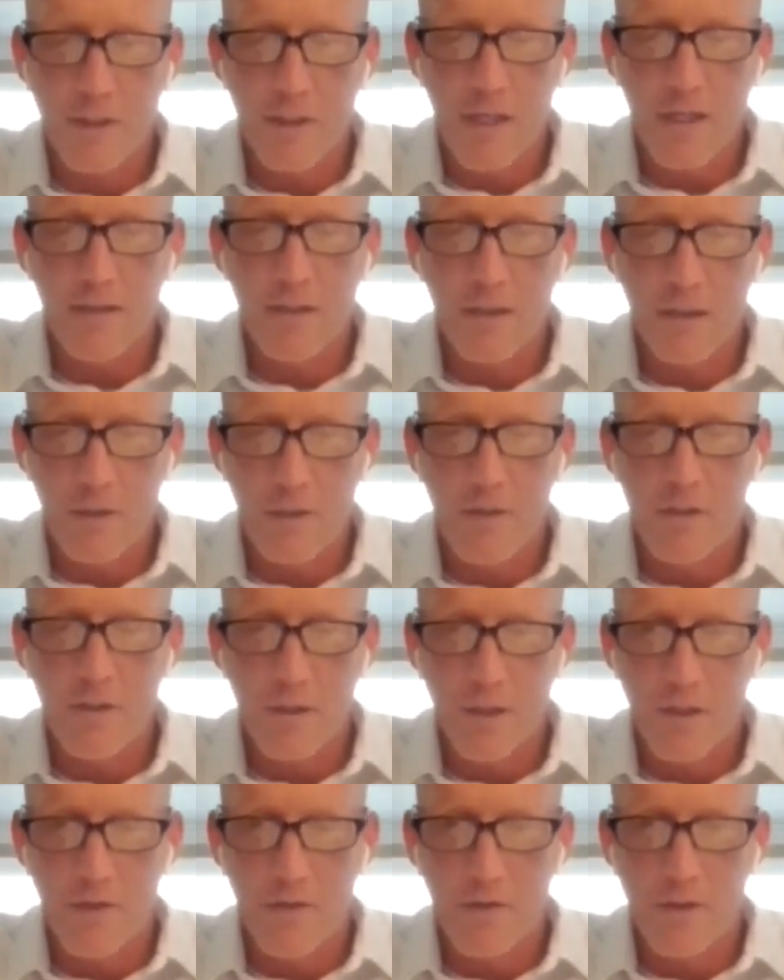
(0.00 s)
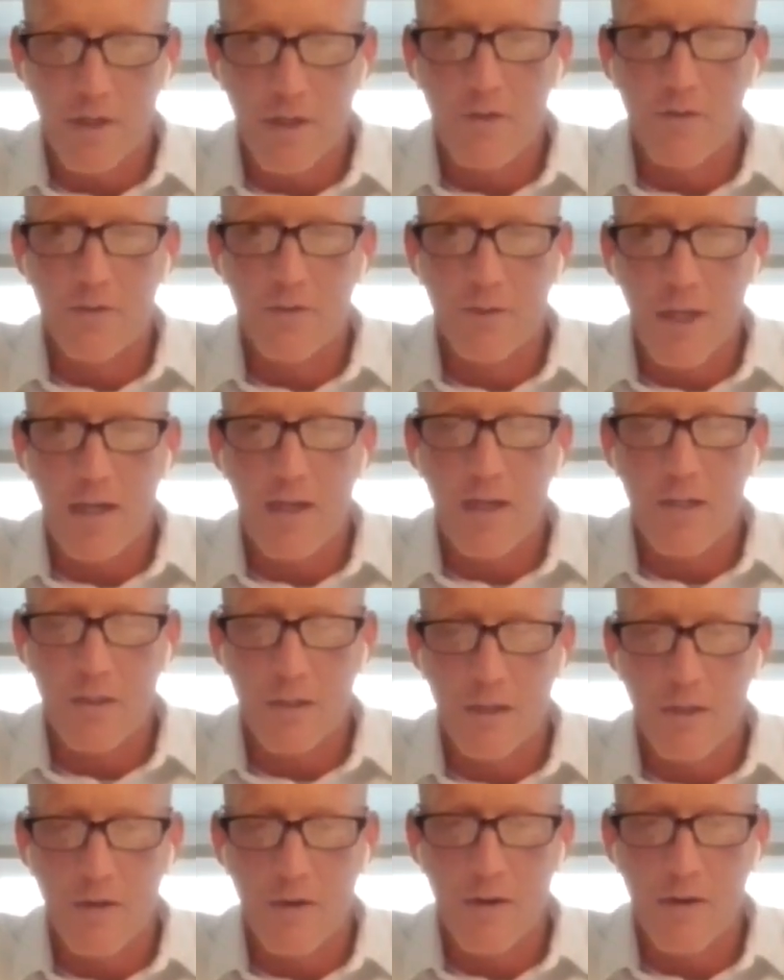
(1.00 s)
to get to know each other and understand each
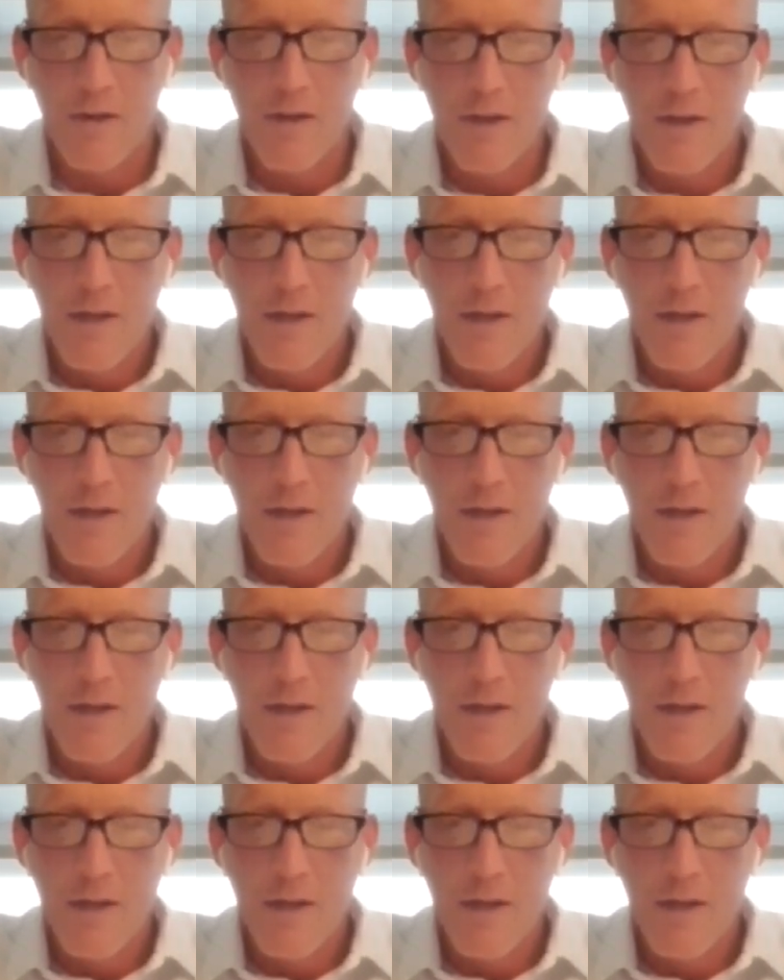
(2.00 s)
other.